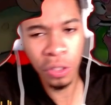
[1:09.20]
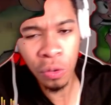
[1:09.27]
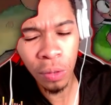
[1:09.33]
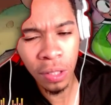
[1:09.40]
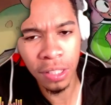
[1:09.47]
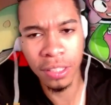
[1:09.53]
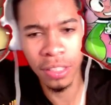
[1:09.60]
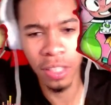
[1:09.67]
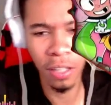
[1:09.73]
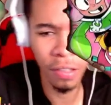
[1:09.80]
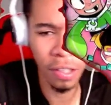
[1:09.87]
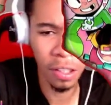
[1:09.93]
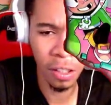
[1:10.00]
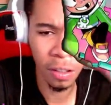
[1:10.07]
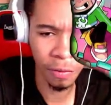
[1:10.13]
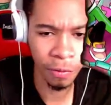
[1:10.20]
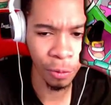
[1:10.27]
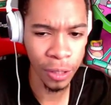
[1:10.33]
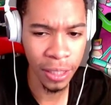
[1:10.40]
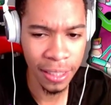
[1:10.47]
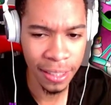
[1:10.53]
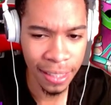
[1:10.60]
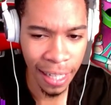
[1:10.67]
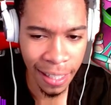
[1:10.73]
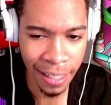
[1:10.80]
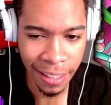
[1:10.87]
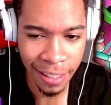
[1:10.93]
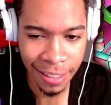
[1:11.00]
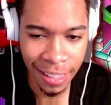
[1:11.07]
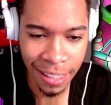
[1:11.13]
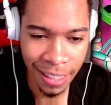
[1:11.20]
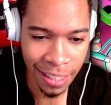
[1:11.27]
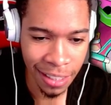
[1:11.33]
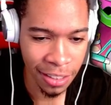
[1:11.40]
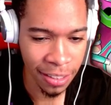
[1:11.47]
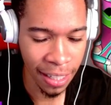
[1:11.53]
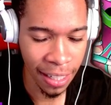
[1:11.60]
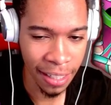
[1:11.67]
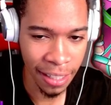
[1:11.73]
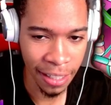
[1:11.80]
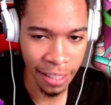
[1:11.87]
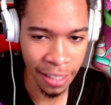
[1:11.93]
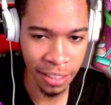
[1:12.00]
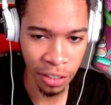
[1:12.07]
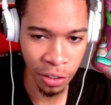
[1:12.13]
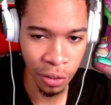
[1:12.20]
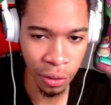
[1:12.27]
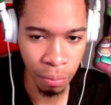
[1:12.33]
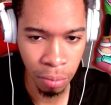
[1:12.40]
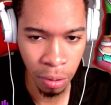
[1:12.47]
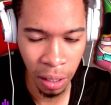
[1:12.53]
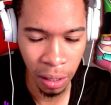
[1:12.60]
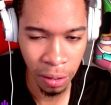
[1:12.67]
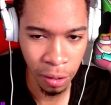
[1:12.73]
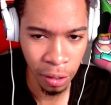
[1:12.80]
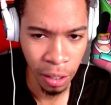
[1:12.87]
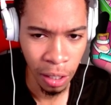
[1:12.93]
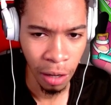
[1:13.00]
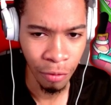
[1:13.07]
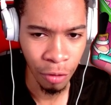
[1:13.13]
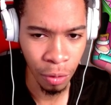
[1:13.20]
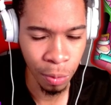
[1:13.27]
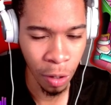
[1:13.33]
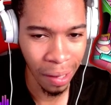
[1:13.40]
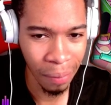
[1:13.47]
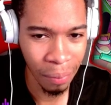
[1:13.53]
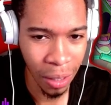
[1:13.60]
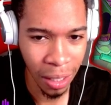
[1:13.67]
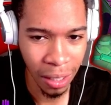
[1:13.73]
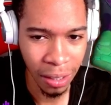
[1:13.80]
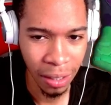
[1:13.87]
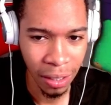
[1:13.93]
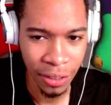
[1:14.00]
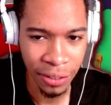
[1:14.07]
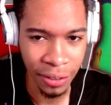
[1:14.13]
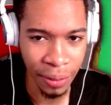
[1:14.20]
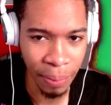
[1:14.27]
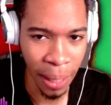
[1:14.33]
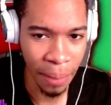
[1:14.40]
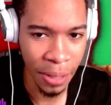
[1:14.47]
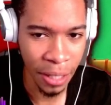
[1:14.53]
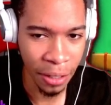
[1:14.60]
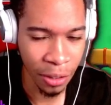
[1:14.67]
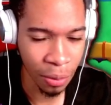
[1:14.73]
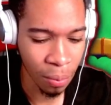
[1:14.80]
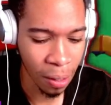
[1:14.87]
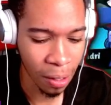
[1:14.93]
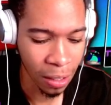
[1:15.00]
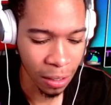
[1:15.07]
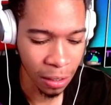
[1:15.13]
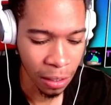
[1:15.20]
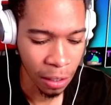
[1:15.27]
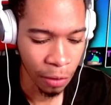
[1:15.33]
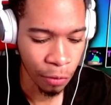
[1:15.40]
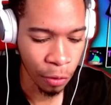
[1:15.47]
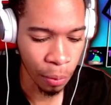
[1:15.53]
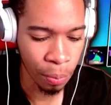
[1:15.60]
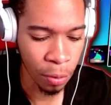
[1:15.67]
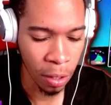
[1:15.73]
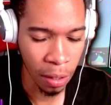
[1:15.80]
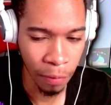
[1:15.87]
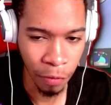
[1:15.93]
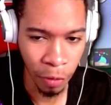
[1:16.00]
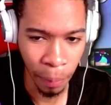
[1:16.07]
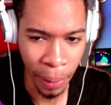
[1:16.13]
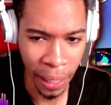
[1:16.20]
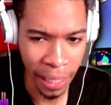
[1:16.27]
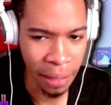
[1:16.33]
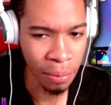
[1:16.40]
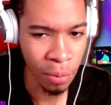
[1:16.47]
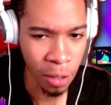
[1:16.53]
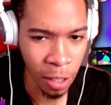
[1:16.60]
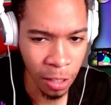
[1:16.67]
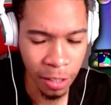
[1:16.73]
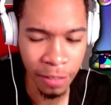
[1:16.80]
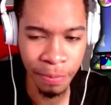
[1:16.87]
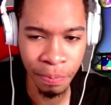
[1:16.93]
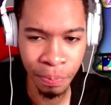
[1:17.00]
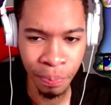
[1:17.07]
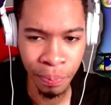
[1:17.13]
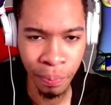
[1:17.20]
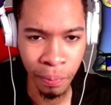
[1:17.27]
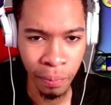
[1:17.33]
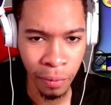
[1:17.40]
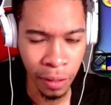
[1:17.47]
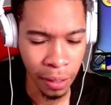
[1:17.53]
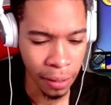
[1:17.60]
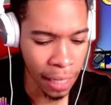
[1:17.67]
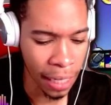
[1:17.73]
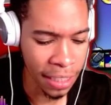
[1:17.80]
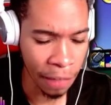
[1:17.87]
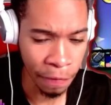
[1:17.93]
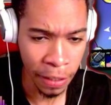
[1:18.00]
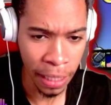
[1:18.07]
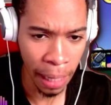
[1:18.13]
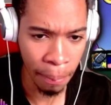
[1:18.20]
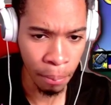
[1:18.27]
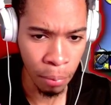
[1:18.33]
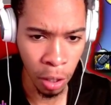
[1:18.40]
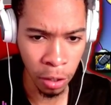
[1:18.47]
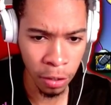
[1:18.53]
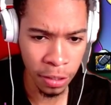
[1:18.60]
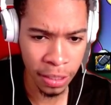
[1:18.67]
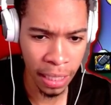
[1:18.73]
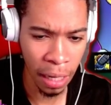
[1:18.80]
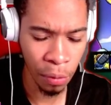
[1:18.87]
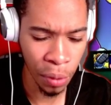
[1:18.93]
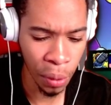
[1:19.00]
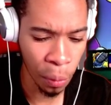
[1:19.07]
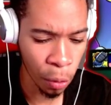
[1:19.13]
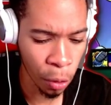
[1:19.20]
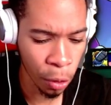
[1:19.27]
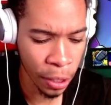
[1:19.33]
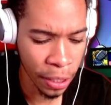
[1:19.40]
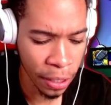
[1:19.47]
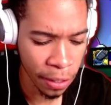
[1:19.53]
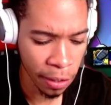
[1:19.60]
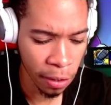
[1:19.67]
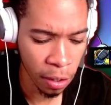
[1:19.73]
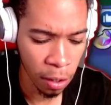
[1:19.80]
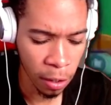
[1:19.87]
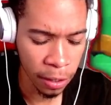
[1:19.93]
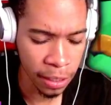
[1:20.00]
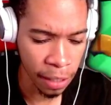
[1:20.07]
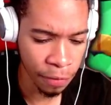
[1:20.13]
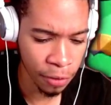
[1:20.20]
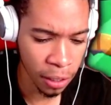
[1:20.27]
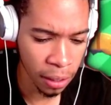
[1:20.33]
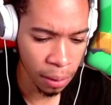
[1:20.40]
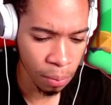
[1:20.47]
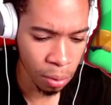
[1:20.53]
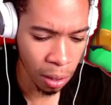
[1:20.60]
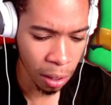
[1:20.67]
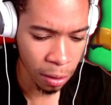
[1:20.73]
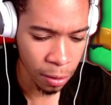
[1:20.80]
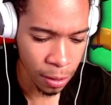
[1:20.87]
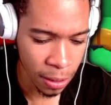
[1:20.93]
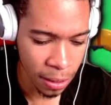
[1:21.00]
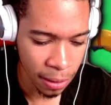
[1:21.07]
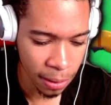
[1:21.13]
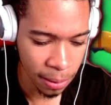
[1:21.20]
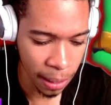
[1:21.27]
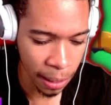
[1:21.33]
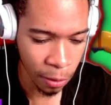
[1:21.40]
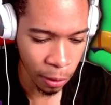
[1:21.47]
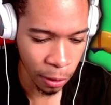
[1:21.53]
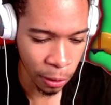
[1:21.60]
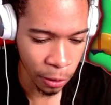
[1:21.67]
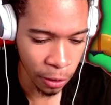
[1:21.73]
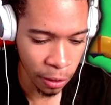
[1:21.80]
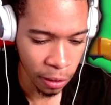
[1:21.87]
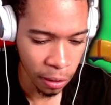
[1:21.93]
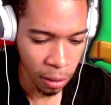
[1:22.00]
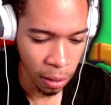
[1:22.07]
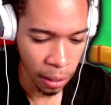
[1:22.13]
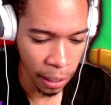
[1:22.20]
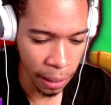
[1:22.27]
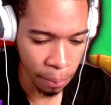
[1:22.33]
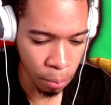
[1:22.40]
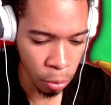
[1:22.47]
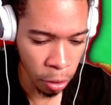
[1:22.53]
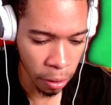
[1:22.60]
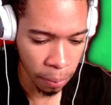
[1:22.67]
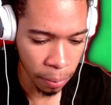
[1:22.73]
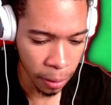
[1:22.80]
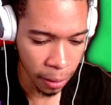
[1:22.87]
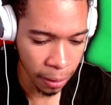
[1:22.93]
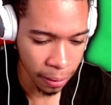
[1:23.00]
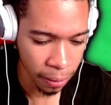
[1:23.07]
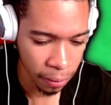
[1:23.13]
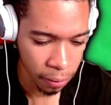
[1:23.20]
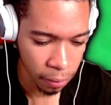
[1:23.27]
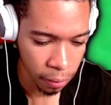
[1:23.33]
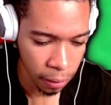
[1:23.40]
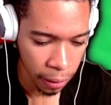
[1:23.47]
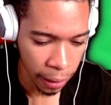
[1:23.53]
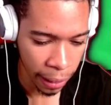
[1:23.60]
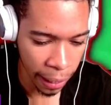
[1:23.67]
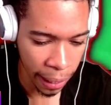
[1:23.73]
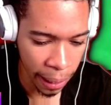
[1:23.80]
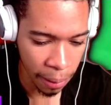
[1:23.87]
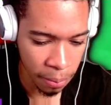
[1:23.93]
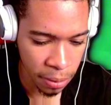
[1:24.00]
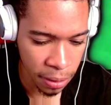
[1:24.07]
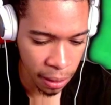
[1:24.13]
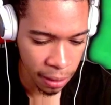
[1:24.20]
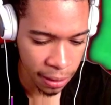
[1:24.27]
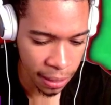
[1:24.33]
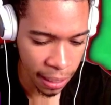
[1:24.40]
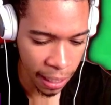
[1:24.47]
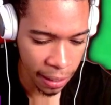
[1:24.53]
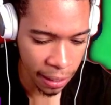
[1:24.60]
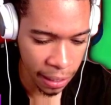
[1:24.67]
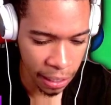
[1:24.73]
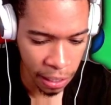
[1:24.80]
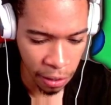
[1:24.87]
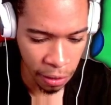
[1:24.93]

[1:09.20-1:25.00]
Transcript: want to start off with Sandy, because I think Sandy is a good brawler for Brawl Ball, so he might be a good brawler for brawl for Paint Brawl. Guys, I feel like brawlers that will work here are definitely brawlers that are good in Brawl Ball. Emz, Sandy.